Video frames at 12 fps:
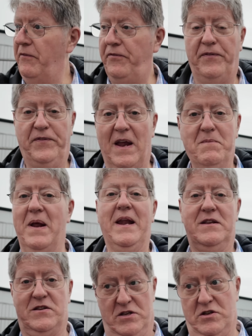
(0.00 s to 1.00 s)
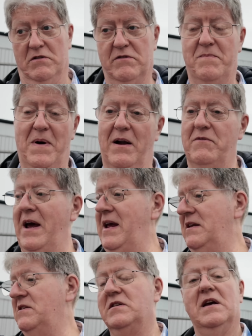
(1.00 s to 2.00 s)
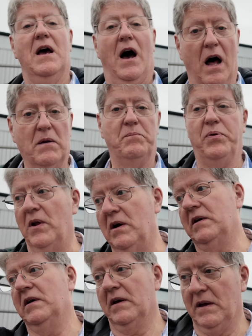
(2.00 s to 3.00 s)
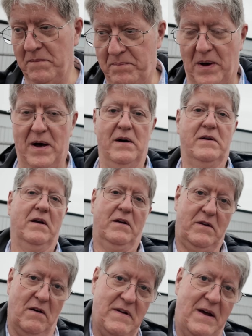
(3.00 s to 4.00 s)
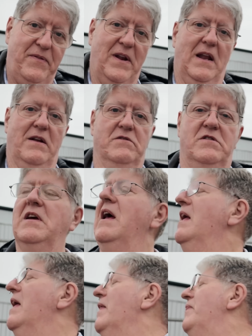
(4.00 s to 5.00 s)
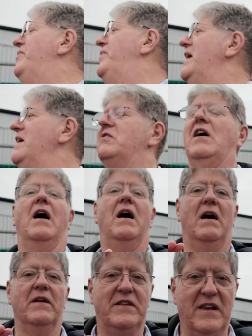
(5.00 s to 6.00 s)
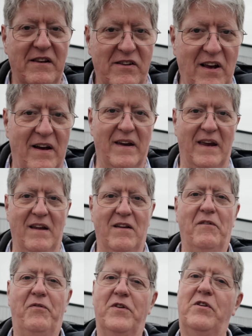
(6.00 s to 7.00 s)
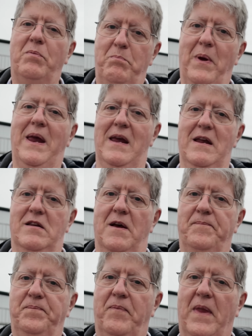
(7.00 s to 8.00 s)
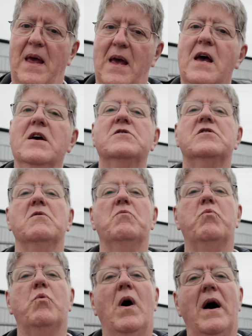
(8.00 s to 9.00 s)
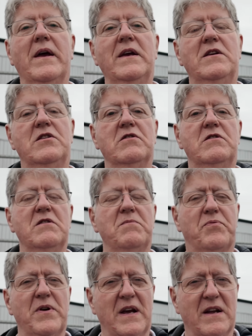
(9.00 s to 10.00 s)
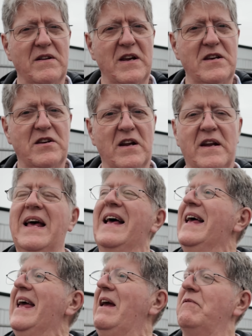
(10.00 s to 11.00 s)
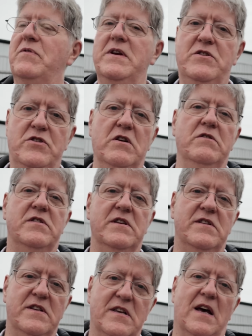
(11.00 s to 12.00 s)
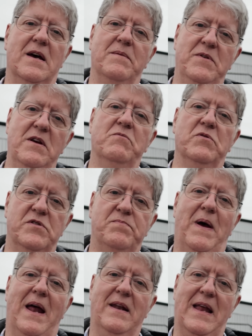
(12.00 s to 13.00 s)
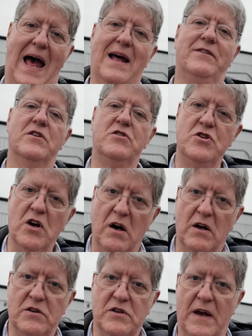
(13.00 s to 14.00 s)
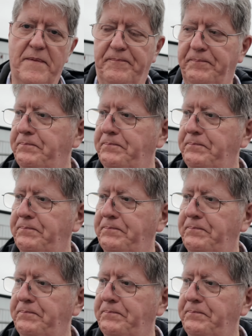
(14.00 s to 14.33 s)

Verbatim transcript: 15 minutes, 200 mile range, unplug, park, go and have your lunch. These are designed for speed. So why should you precondition? It reduces the time you will spend at a charger.